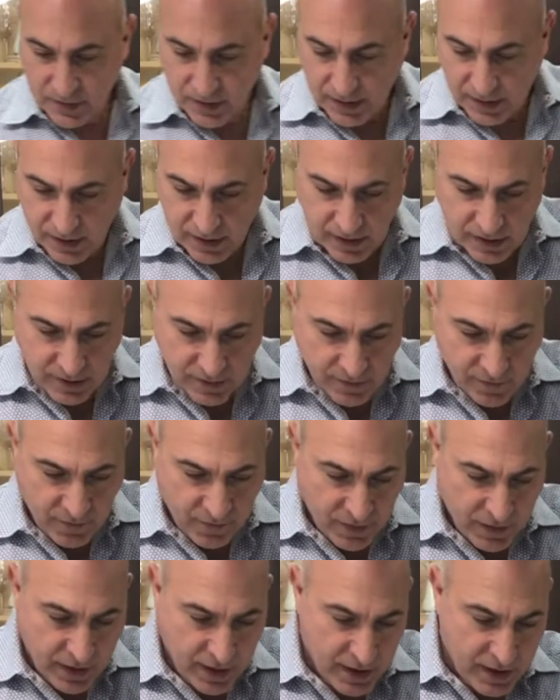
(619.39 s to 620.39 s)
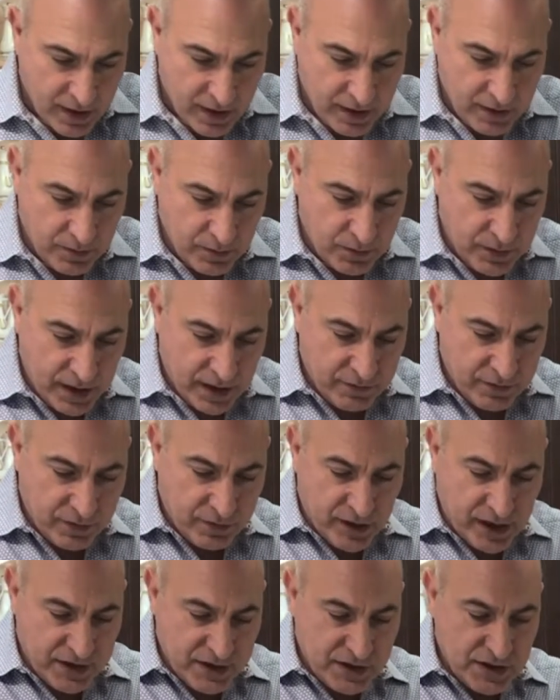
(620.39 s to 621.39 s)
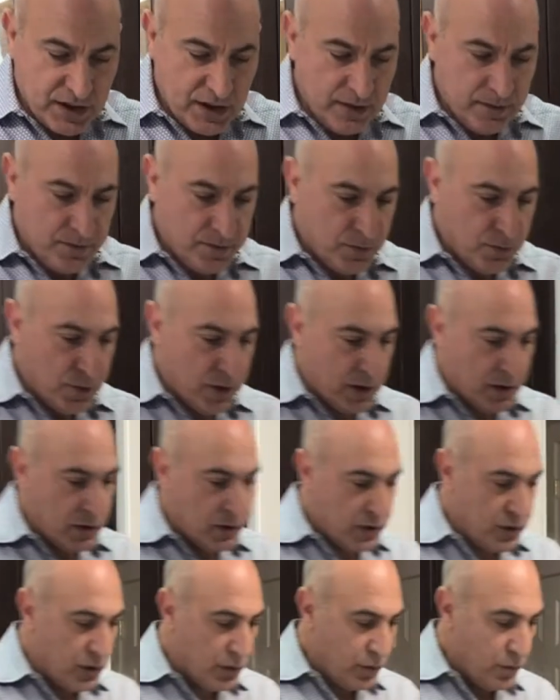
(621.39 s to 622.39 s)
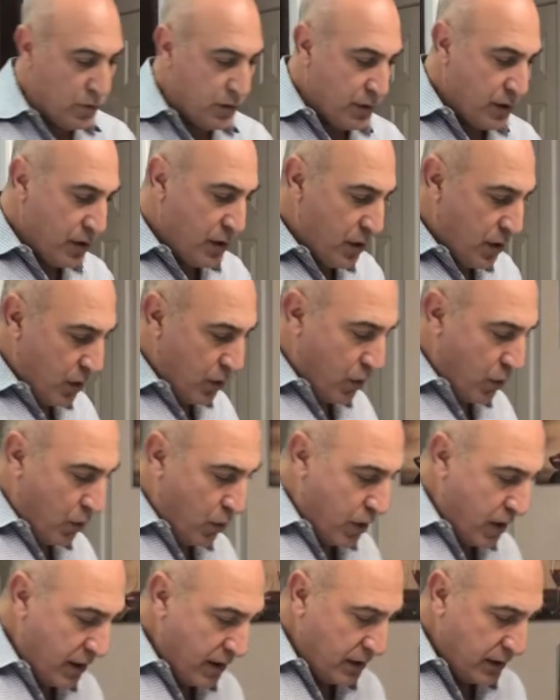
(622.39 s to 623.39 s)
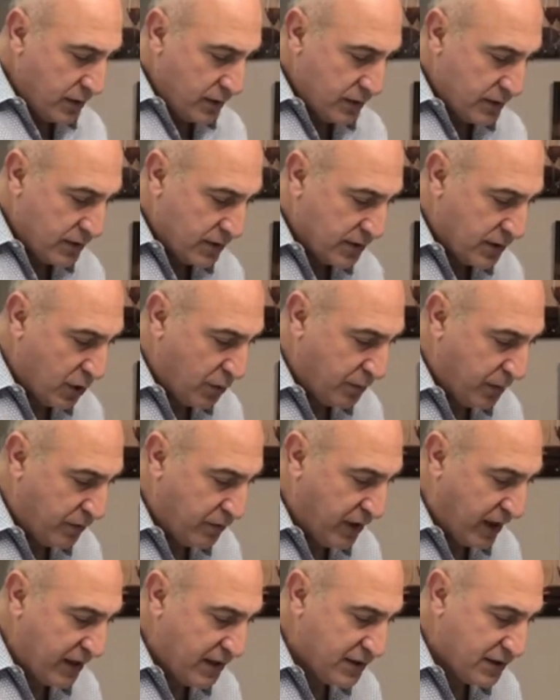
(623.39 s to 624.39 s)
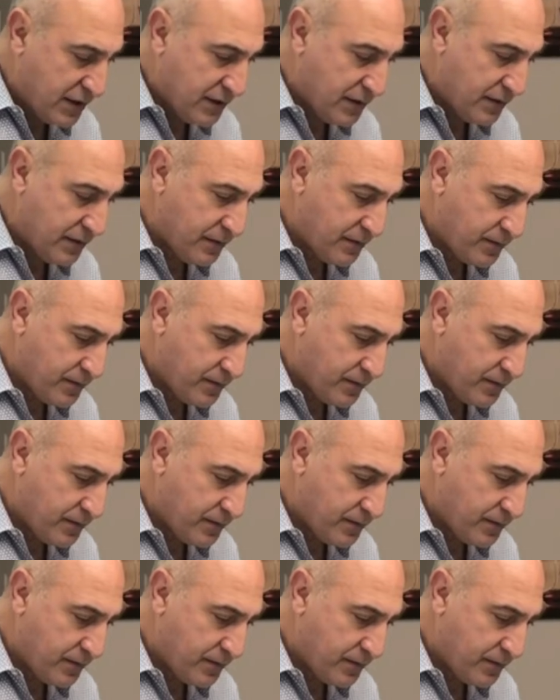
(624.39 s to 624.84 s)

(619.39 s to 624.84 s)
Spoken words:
okay, we have the rice here. We're gonna do 1 scoop of rice.